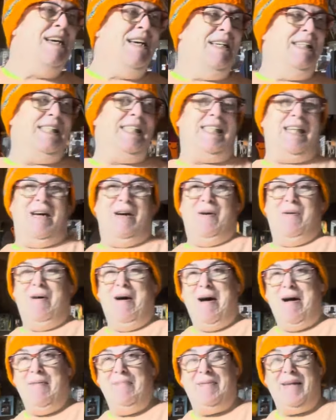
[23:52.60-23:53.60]
So
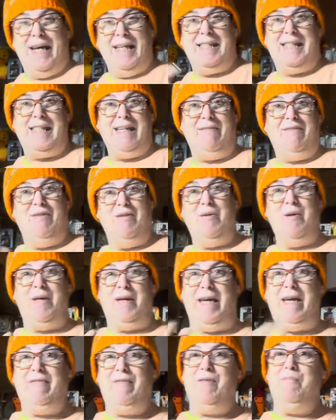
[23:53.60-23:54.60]
um, that's even,
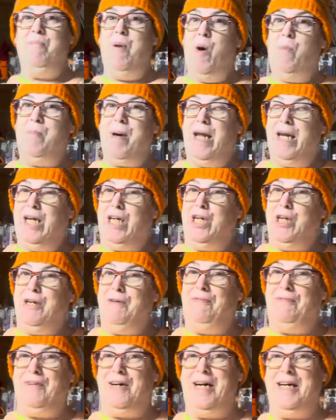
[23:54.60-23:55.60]
even Mo Better good
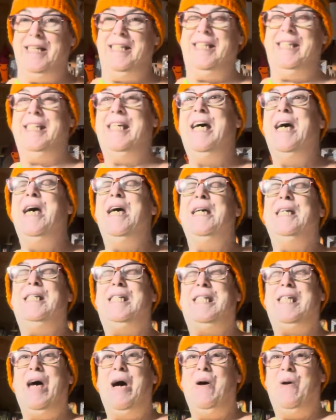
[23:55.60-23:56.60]
funds.
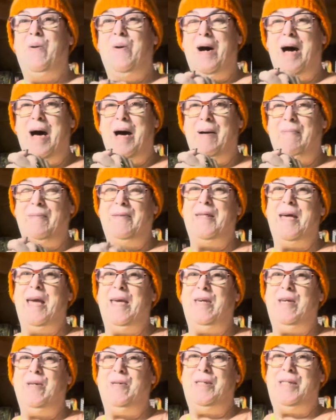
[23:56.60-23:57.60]
So um,
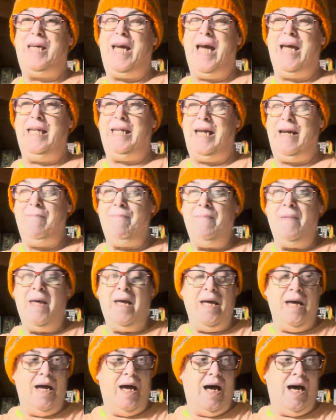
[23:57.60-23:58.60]
thank you, Sandy.
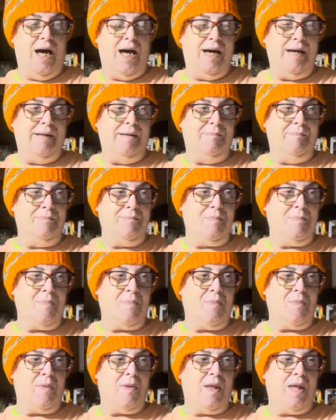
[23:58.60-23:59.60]
Um,
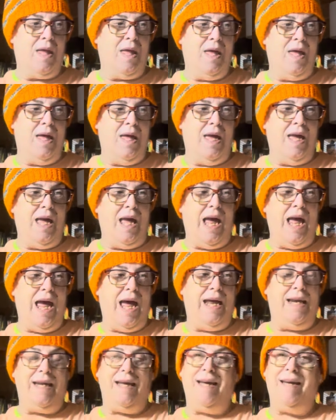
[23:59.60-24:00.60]

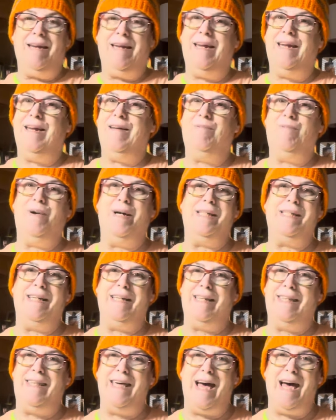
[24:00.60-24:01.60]
and, and, and it
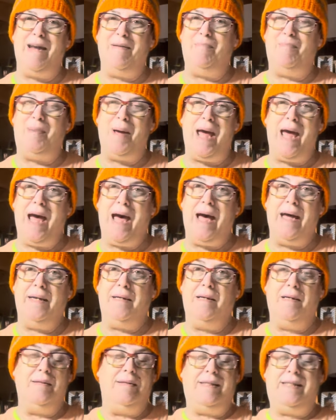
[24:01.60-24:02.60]
wasn't that bad.
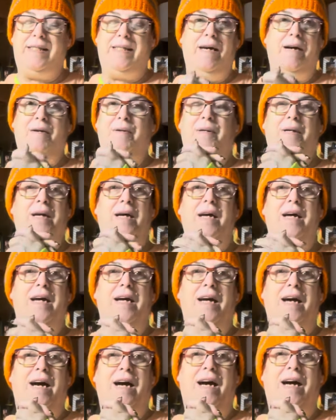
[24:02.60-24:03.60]
So
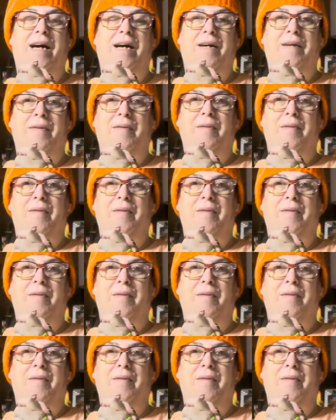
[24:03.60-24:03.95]
uh,